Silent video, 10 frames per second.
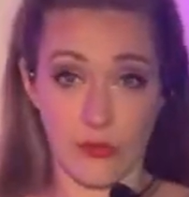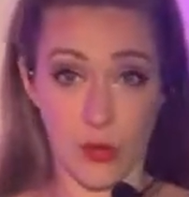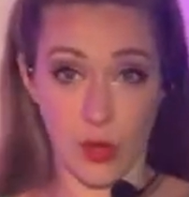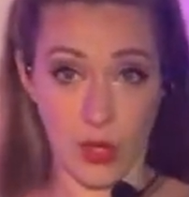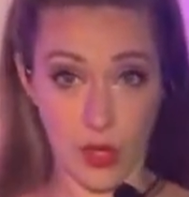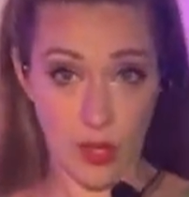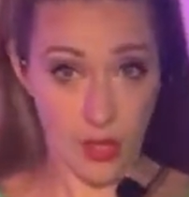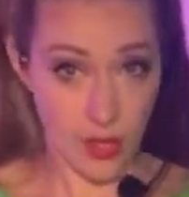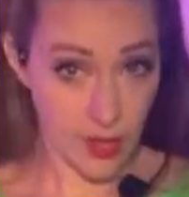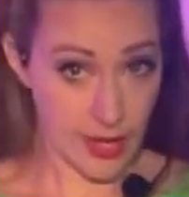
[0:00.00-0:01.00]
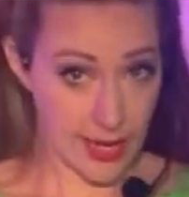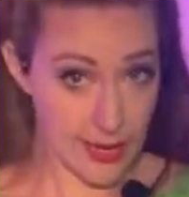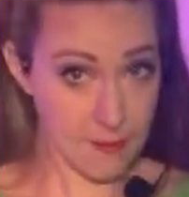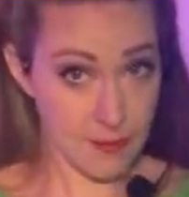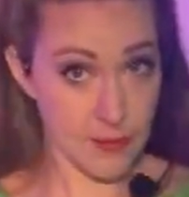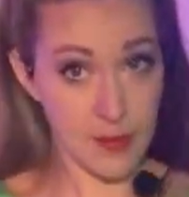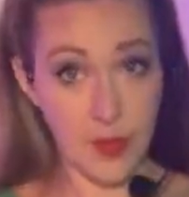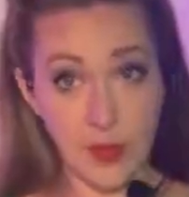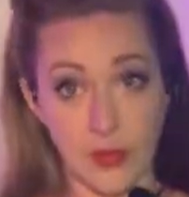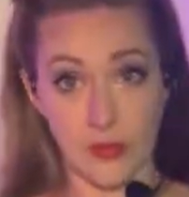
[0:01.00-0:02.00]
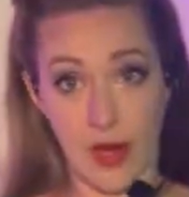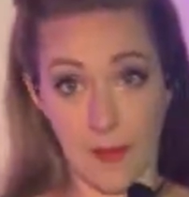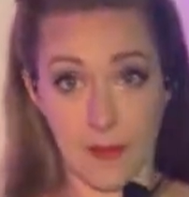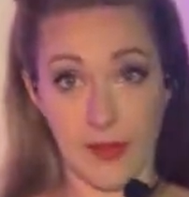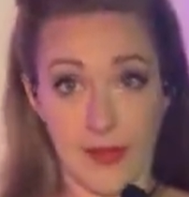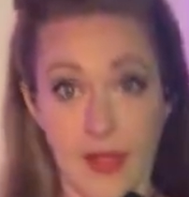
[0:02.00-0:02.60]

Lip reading: floor. Up, drop,